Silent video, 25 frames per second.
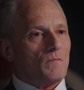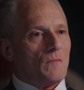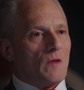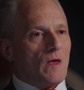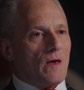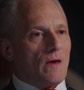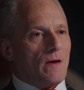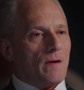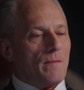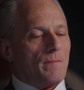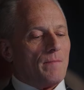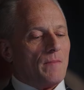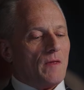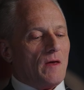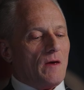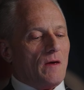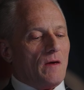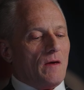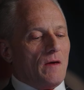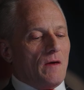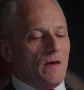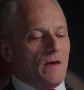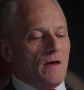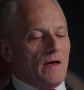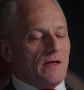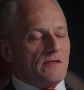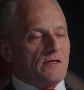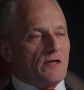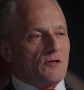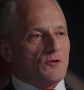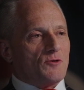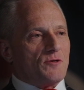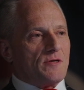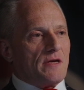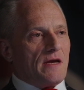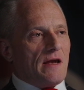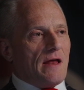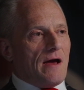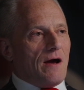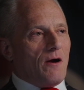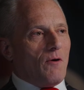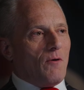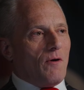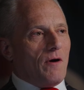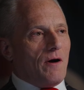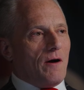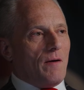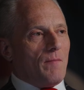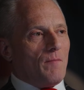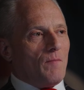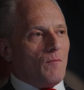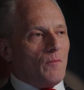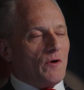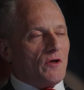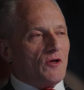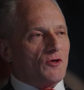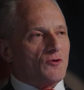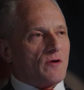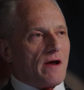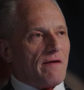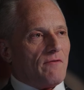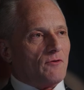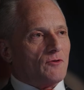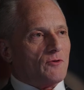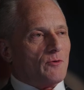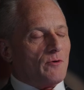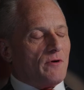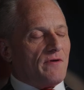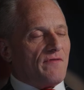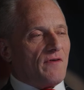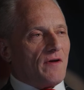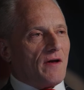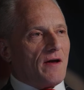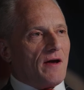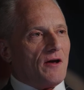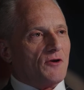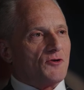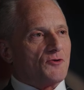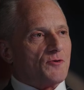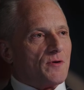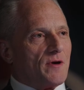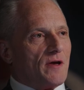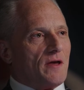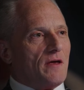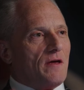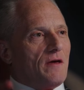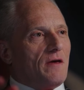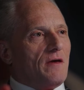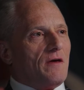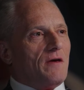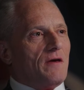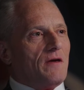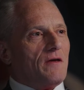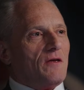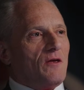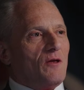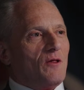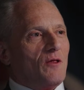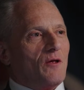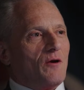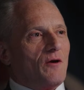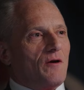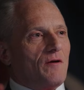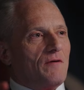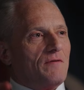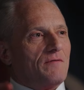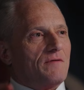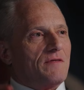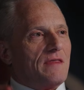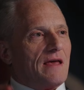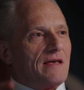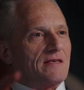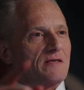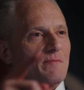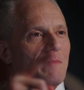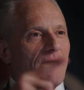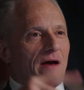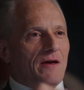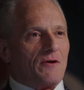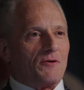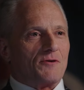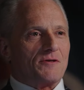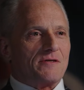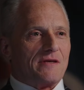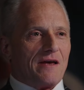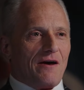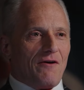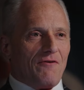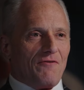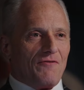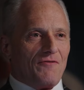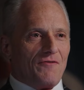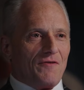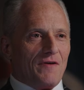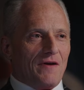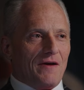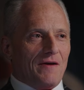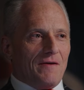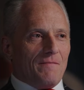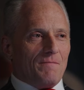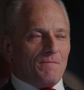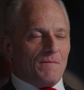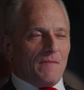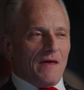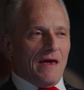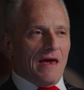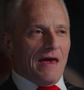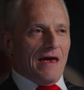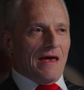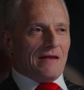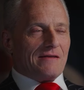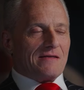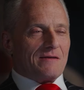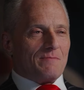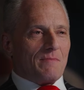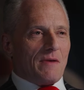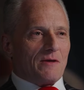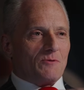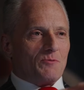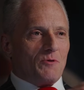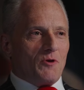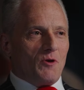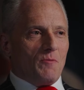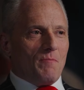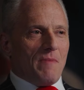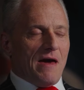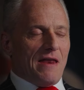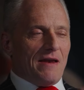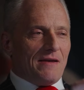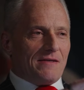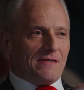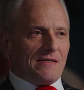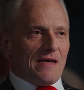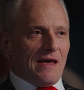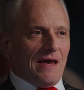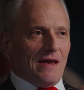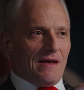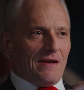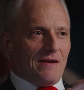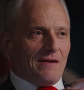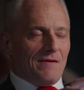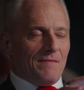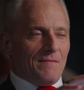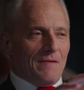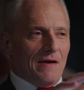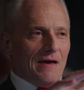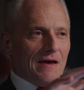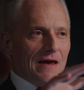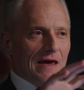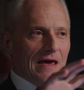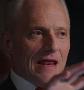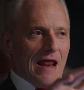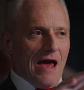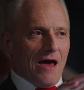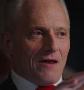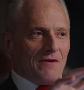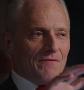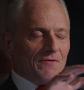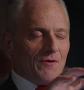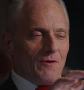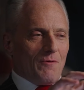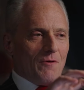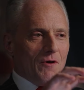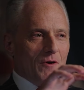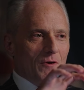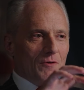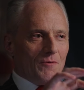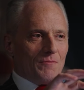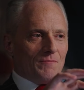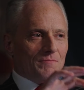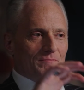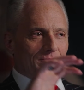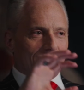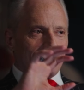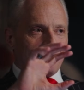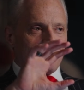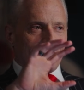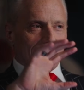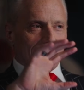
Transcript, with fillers: Yeah. It's interesting how when you travel to a different country, you learn things about yourself. And sometimes when you meditate and get out of your own